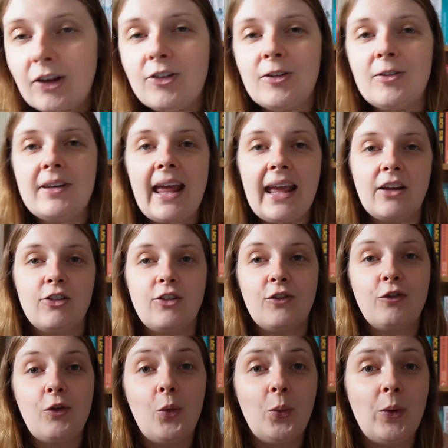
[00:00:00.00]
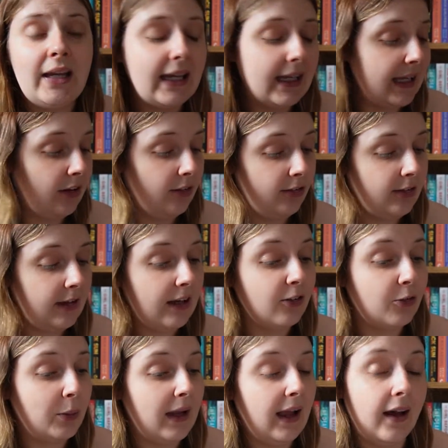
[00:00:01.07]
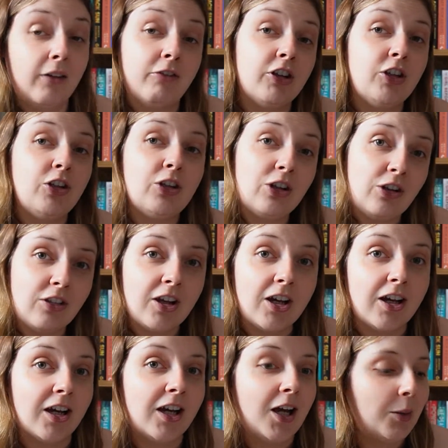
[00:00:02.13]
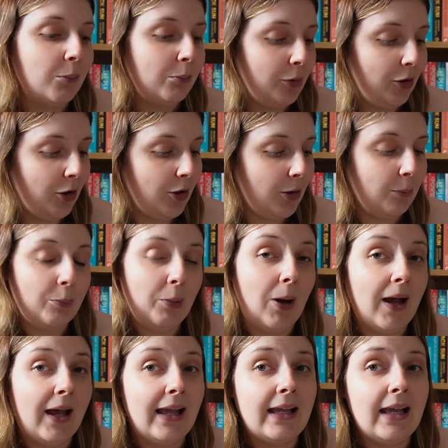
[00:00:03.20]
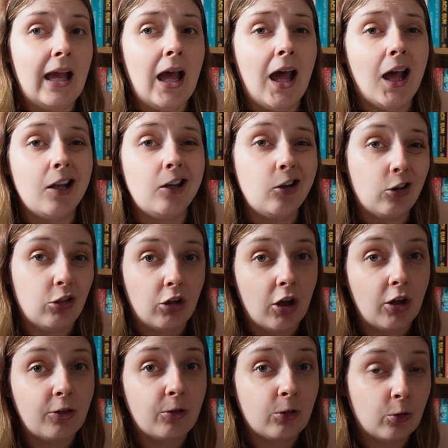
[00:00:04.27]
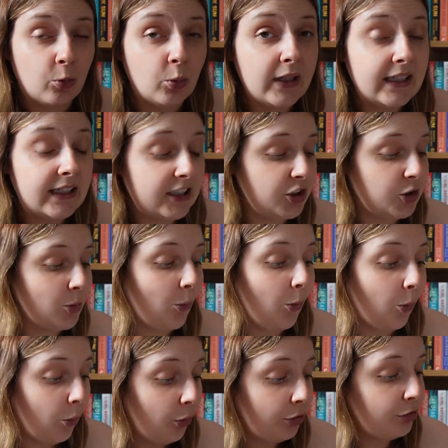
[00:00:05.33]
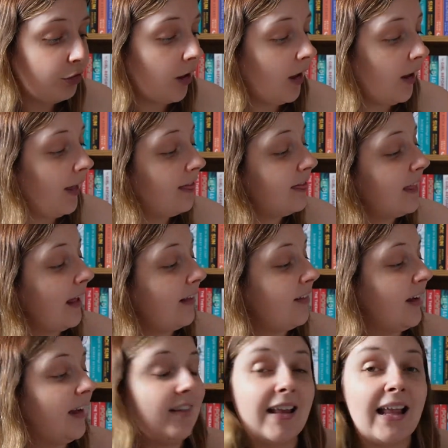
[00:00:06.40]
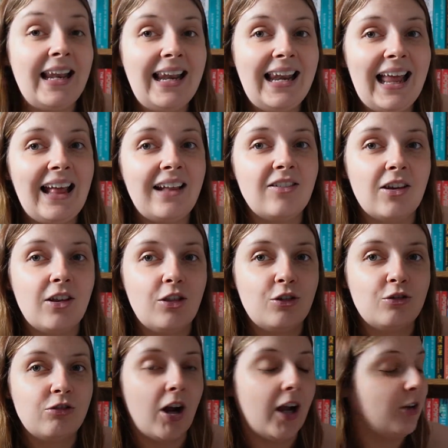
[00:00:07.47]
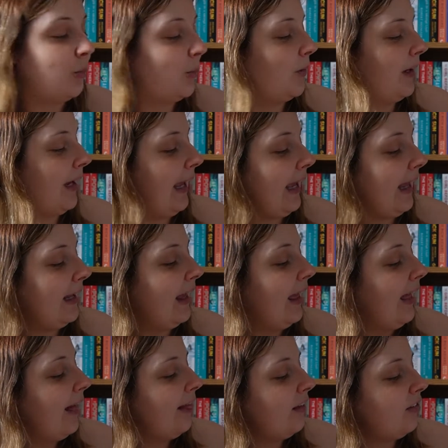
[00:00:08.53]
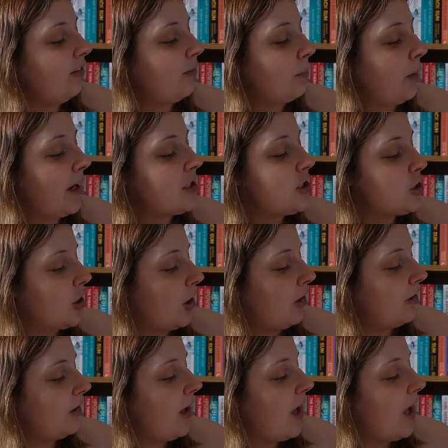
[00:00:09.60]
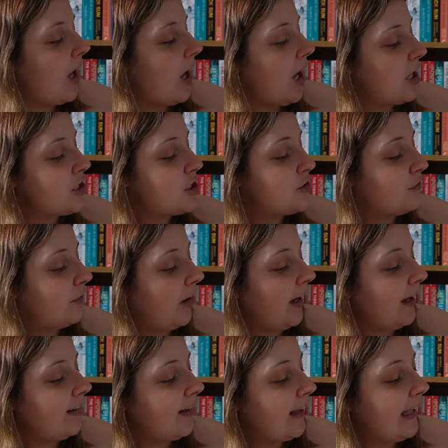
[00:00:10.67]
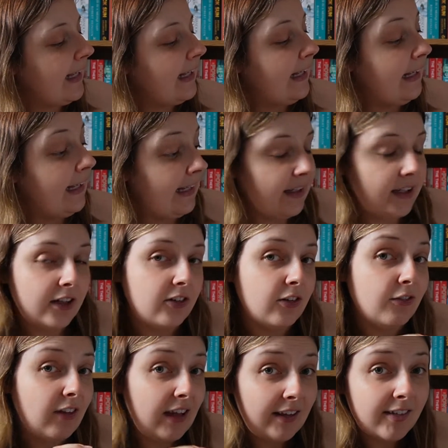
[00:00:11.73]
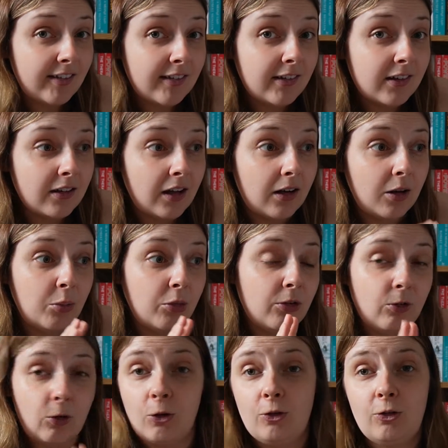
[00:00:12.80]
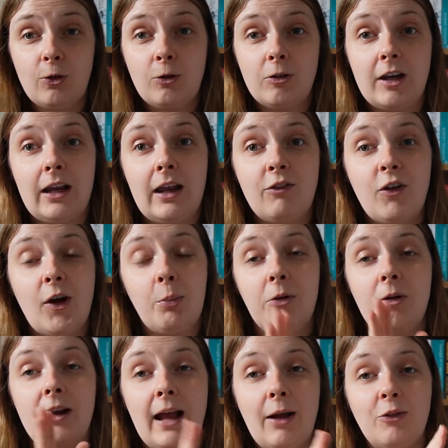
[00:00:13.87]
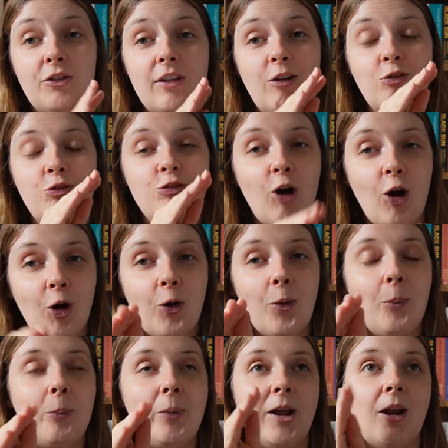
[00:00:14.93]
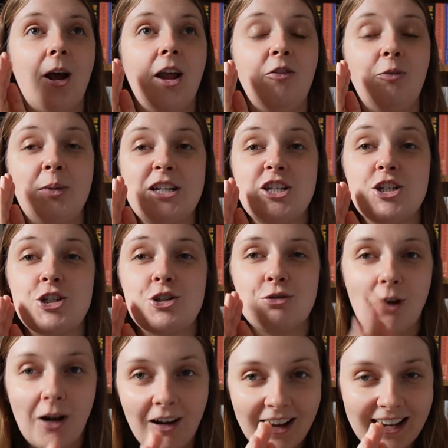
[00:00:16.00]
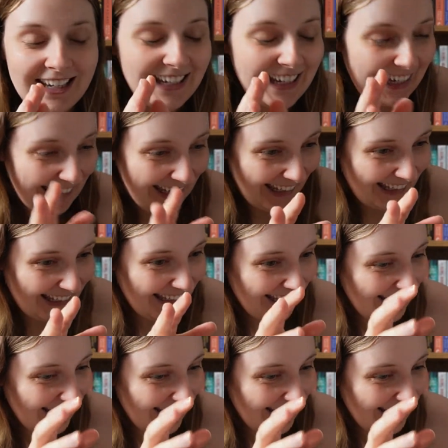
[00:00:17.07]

So next, for week 6, we have another book by another Swedish author, and that is Let the Right One In. This is by John Ujvide Lindqvist, and I'm so sorry if I pronounced that wrong, but I've been trying.